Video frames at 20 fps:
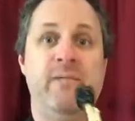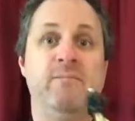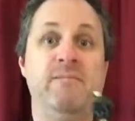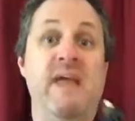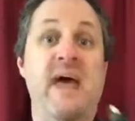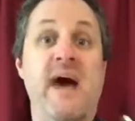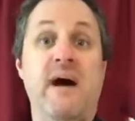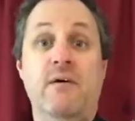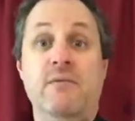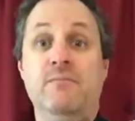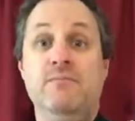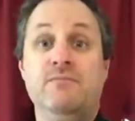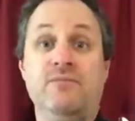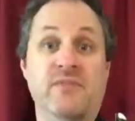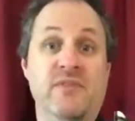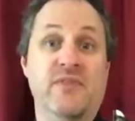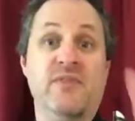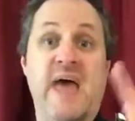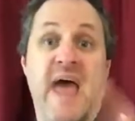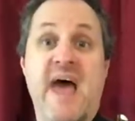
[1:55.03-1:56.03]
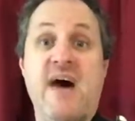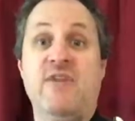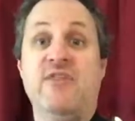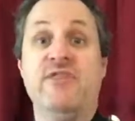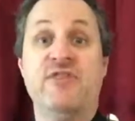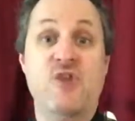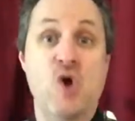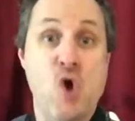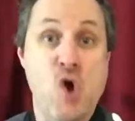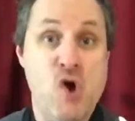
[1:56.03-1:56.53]
Now, our
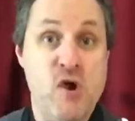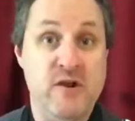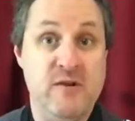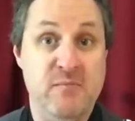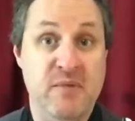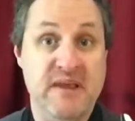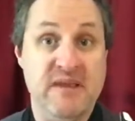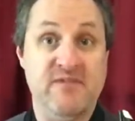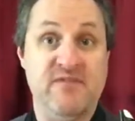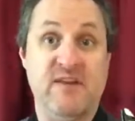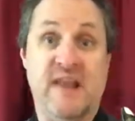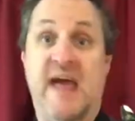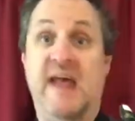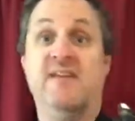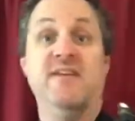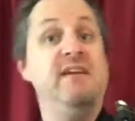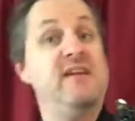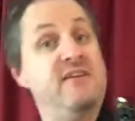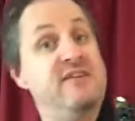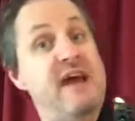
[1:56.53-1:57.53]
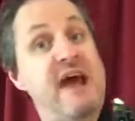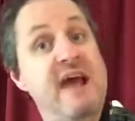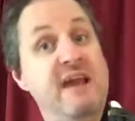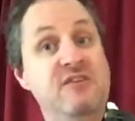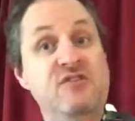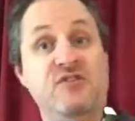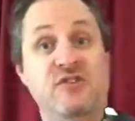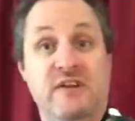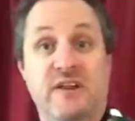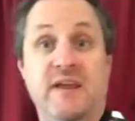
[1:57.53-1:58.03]
third B flat is
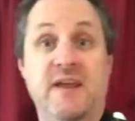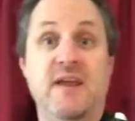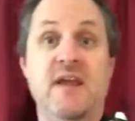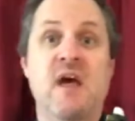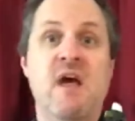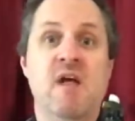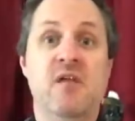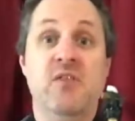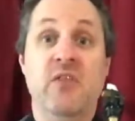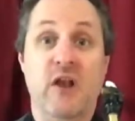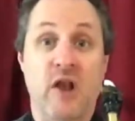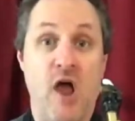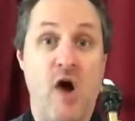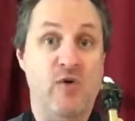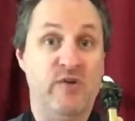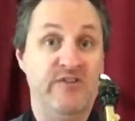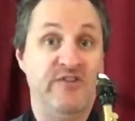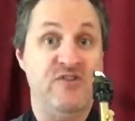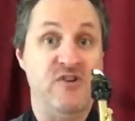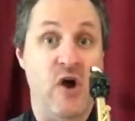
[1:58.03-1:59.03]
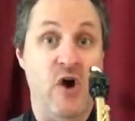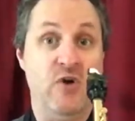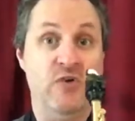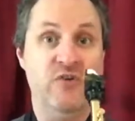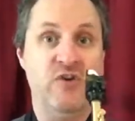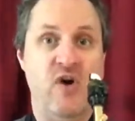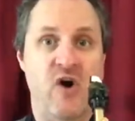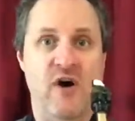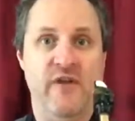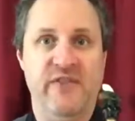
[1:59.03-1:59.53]
actually the lowest
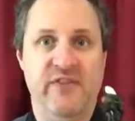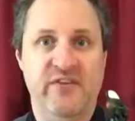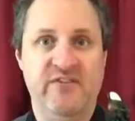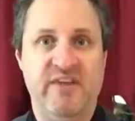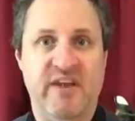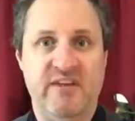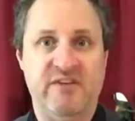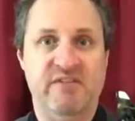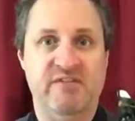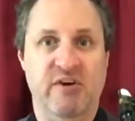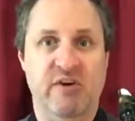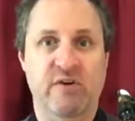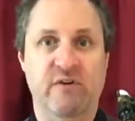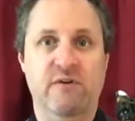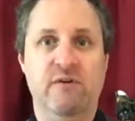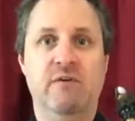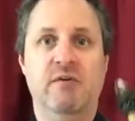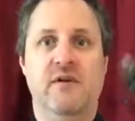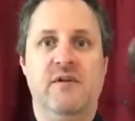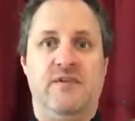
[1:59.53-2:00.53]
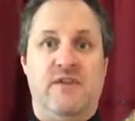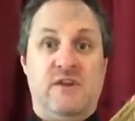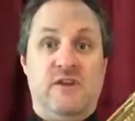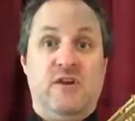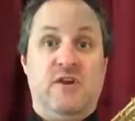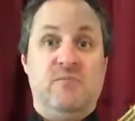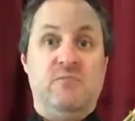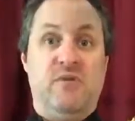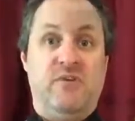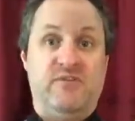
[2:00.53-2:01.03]
note on the saxophone that
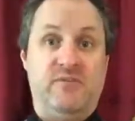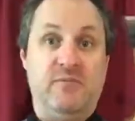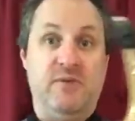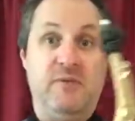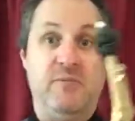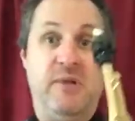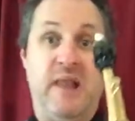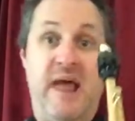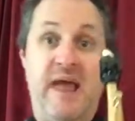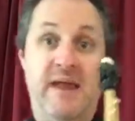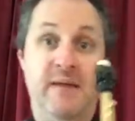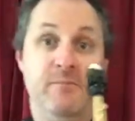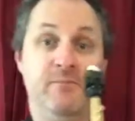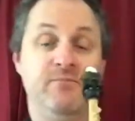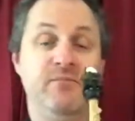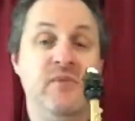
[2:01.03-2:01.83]
you can possibly play.